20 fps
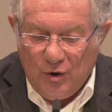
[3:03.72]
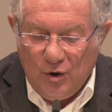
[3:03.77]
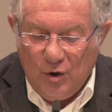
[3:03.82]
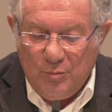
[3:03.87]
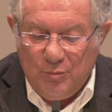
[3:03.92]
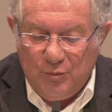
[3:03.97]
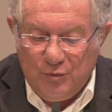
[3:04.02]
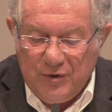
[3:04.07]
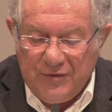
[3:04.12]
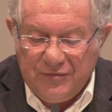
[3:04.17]

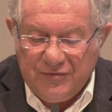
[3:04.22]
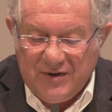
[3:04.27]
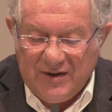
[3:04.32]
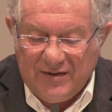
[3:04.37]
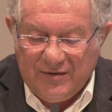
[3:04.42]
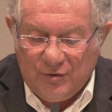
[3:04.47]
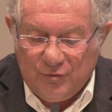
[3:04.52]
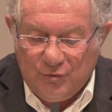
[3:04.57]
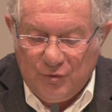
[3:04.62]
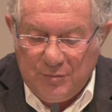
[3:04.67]
a brief
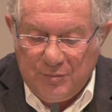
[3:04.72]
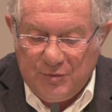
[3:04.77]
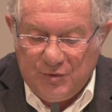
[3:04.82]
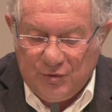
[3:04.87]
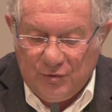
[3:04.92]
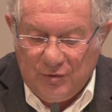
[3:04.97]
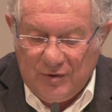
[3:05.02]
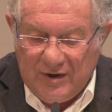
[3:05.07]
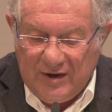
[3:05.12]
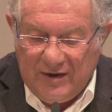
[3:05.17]

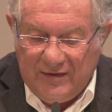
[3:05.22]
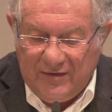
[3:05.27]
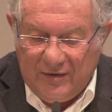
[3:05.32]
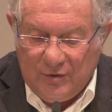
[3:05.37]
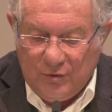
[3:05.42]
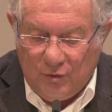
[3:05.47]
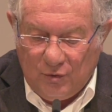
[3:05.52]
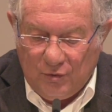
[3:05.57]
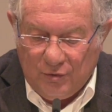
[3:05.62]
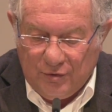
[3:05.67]
description is
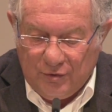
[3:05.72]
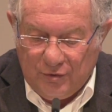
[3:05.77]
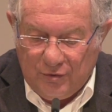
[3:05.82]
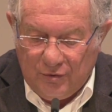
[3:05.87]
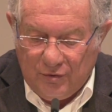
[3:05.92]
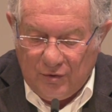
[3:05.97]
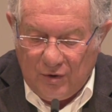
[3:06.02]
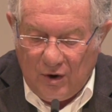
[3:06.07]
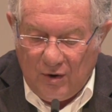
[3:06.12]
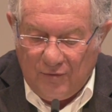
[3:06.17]
in
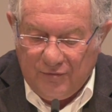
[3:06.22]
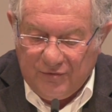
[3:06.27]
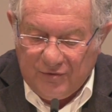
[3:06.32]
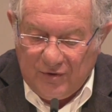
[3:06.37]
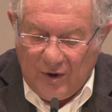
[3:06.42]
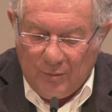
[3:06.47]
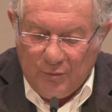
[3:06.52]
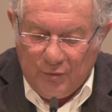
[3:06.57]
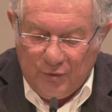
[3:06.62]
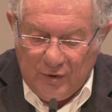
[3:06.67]
order of
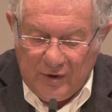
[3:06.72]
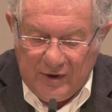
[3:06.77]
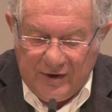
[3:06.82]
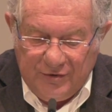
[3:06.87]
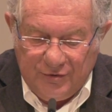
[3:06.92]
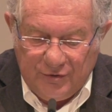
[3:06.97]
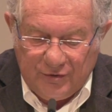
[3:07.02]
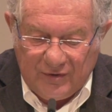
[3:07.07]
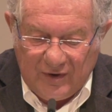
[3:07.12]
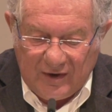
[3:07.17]
some
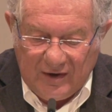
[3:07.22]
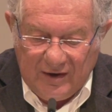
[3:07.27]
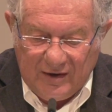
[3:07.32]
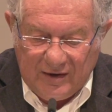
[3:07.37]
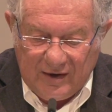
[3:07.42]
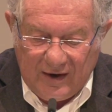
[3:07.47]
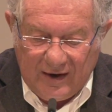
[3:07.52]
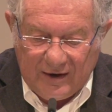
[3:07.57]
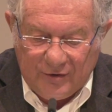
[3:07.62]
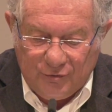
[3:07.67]
religious and
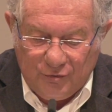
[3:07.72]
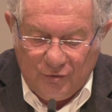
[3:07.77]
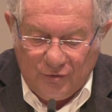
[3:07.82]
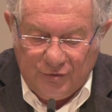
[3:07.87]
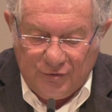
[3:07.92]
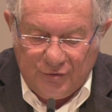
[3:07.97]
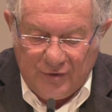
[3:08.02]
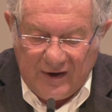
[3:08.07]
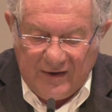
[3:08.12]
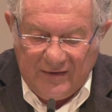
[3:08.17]
intellectual
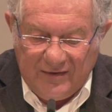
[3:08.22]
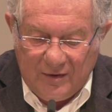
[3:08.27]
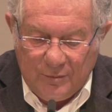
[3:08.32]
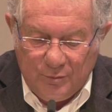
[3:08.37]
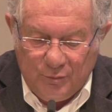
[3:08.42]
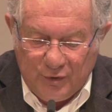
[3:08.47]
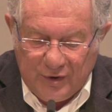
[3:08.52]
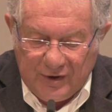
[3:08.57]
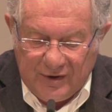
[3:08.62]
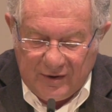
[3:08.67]
trends
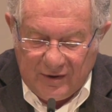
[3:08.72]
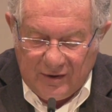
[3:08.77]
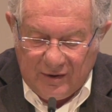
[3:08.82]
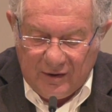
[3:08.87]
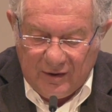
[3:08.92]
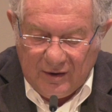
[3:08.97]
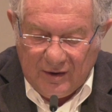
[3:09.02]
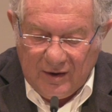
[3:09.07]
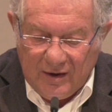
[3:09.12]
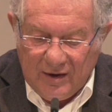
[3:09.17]
in
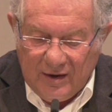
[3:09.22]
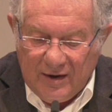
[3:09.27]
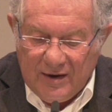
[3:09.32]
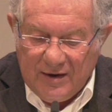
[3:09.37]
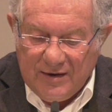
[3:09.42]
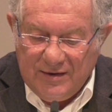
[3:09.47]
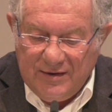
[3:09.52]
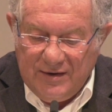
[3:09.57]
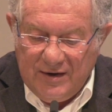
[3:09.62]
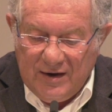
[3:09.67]
Britain
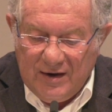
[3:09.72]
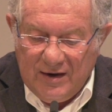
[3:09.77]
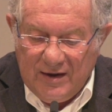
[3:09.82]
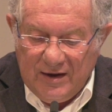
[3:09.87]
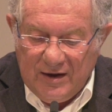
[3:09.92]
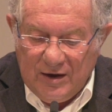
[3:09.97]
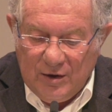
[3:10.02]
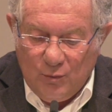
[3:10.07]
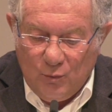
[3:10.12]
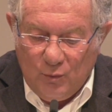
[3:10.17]

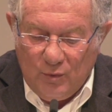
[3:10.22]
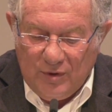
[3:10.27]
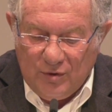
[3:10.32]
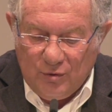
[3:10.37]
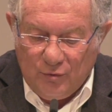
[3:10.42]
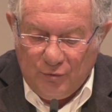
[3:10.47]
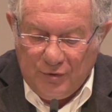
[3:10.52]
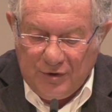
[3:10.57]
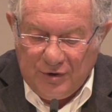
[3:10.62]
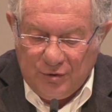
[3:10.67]
dealing with
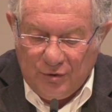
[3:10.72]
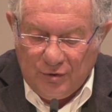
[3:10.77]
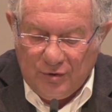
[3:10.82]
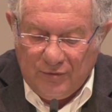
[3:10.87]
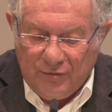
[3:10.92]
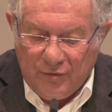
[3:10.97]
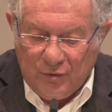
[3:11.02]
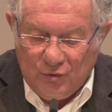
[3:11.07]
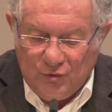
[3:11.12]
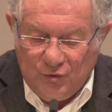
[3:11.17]
the return
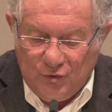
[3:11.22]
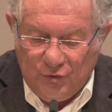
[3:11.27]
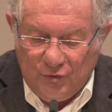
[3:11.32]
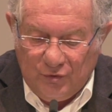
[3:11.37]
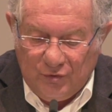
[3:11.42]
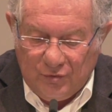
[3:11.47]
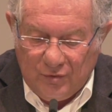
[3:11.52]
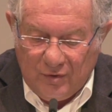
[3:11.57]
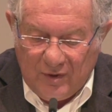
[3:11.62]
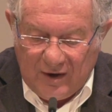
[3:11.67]
of the
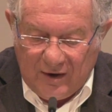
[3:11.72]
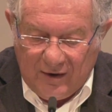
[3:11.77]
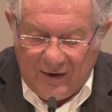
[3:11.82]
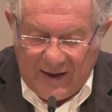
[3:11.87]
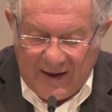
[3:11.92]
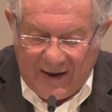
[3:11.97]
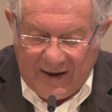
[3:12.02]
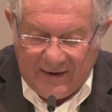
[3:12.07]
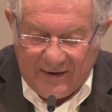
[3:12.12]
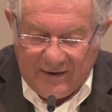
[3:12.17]
Jews to their
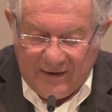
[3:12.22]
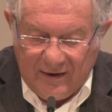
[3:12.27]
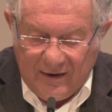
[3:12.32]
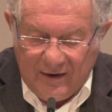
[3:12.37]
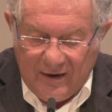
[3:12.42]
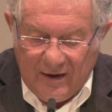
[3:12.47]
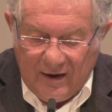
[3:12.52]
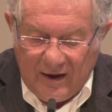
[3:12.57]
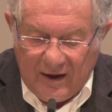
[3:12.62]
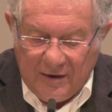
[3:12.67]
land
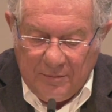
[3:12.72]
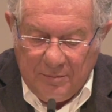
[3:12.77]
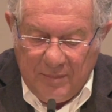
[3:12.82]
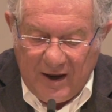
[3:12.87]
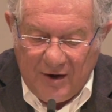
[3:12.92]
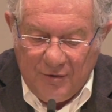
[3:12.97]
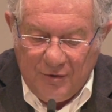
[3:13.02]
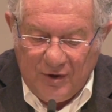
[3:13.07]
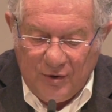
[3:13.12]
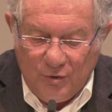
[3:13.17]
and
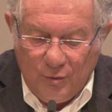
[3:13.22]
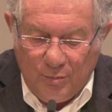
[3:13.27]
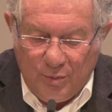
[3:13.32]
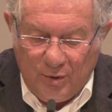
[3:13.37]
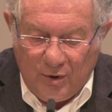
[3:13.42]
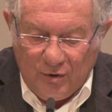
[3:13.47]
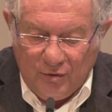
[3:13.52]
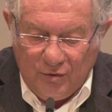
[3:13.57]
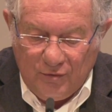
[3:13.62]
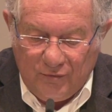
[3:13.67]
bearing
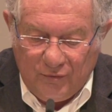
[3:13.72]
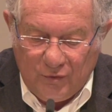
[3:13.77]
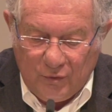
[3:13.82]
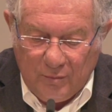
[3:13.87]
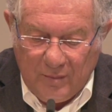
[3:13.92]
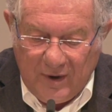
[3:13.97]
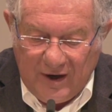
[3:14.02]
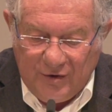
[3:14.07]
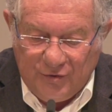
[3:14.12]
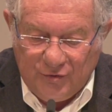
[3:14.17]
upon the
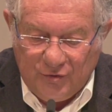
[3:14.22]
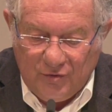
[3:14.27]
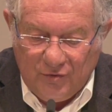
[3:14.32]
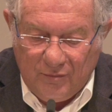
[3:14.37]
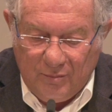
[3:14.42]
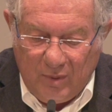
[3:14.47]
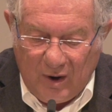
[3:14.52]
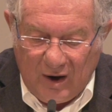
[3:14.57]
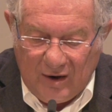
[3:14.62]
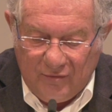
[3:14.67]
formation
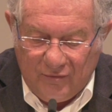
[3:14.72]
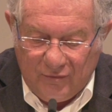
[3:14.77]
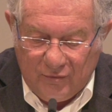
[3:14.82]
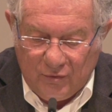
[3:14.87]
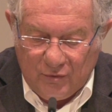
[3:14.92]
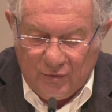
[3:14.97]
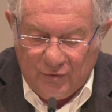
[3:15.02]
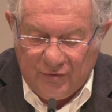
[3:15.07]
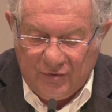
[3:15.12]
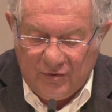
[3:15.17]
of
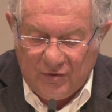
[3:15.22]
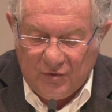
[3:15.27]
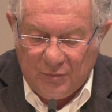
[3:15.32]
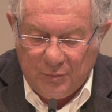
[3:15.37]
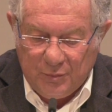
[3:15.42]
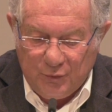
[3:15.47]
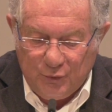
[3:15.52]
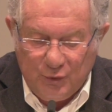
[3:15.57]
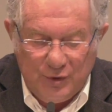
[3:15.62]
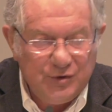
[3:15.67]
Balfour's
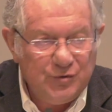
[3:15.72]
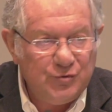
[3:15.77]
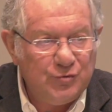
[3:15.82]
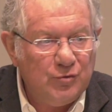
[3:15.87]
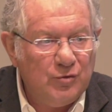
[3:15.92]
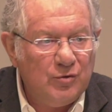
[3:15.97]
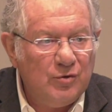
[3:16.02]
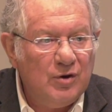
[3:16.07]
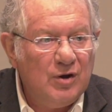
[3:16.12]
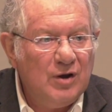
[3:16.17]

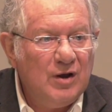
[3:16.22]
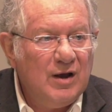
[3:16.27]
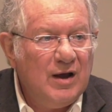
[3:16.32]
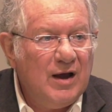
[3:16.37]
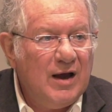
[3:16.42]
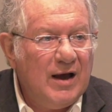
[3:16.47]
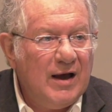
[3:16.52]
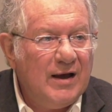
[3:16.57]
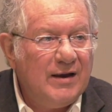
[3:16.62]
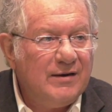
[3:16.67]
spiritual
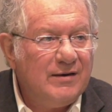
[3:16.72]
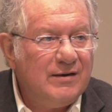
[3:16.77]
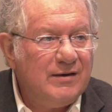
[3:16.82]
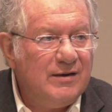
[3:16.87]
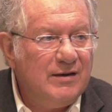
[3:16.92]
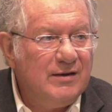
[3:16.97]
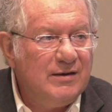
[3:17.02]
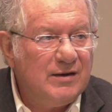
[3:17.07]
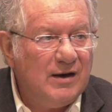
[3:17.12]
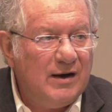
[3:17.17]
and
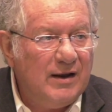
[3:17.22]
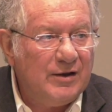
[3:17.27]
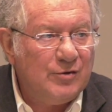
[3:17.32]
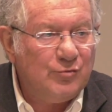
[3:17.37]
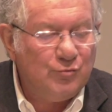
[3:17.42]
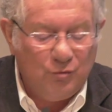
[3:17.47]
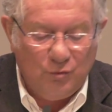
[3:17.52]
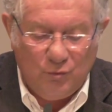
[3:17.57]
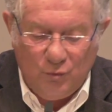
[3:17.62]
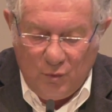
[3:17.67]

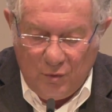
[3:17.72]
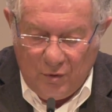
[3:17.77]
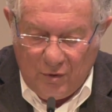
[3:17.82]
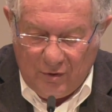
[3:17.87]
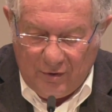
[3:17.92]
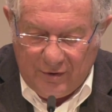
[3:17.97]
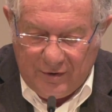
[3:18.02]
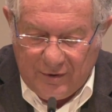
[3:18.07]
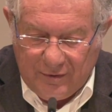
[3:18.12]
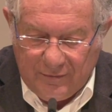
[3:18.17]
intellectual
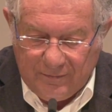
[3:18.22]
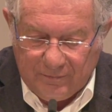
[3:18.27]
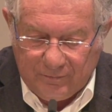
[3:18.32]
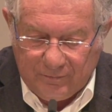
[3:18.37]
world.